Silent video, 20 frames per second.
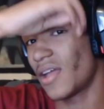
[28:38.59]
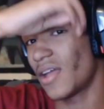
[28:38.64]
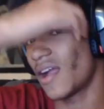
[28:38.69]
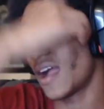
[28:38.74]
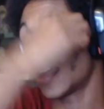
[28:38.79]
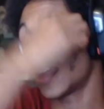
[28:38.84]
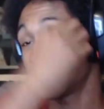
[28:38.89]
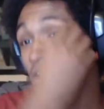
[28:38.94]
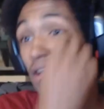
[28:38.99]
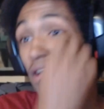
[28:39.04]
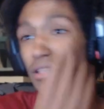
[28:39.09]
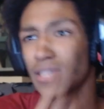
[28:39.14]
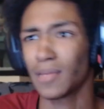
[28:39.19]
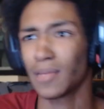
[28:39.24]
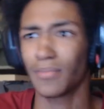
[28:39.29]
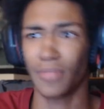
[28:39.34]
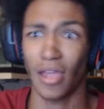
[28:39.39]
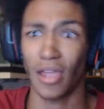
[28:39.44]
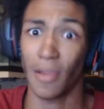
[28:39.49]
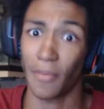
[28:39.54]
I saw some
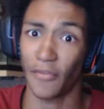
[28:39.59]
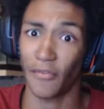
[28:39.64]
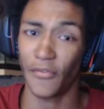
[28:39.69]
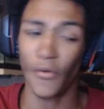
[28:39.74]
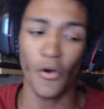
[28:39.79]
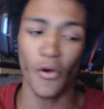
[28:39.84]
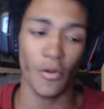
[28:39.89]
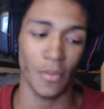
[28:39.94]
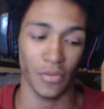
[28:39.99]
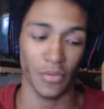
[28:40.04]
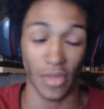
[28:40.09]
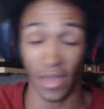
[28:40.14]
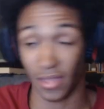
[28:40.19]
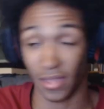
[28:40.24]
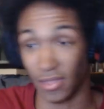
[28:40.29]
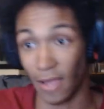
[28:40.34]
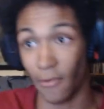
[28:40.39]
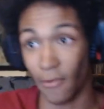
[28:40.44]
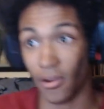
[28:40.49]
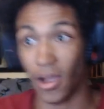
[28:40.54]
there before, but they
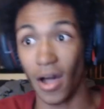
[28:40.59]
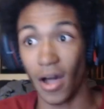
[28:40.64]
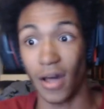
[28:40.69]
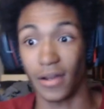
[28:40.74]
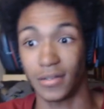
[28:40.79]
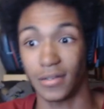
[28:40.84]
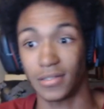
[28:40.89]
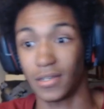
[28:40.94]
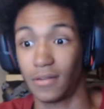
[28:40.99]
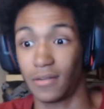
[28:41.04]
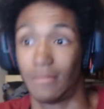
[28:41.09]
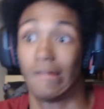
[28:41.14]
were gone. So,